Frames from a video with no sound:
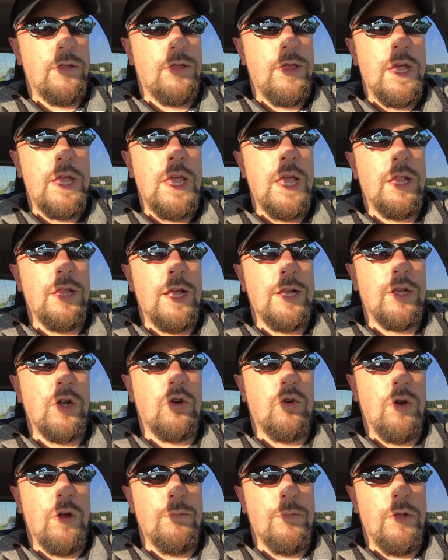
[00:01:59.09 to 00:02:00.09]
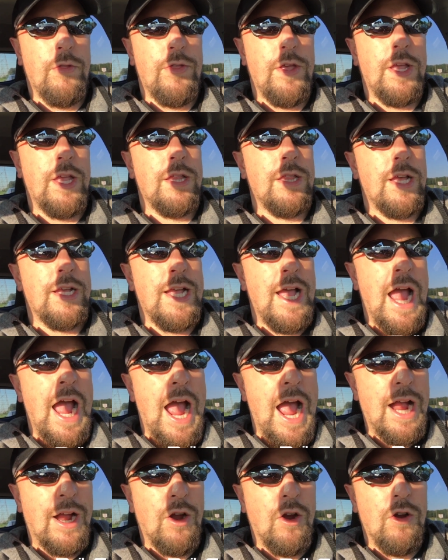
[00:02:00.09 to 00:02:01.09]
thinking like a criminal, thinking like a
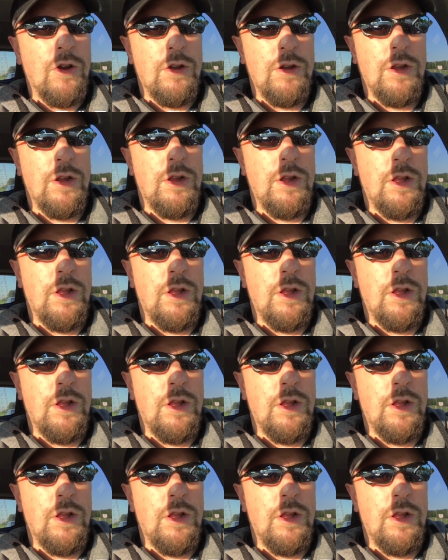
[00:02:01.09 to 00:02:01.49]
hacker,